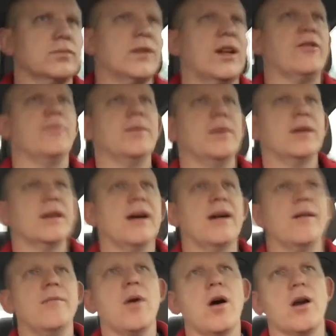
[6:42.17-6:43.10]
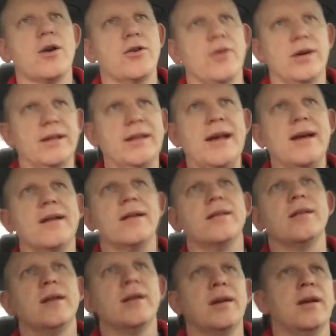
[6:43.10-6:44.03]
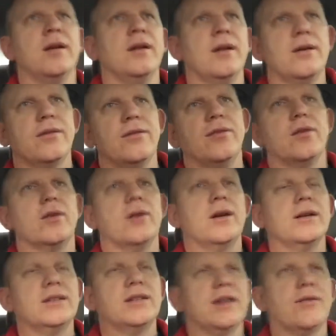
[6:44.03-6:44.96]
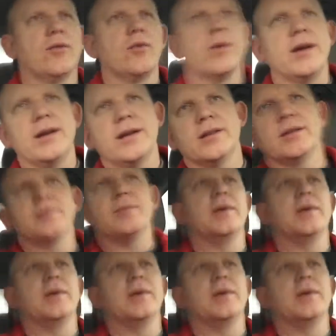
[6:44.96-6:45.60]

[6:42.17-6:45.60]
have been kind of monitoring that for several weeks.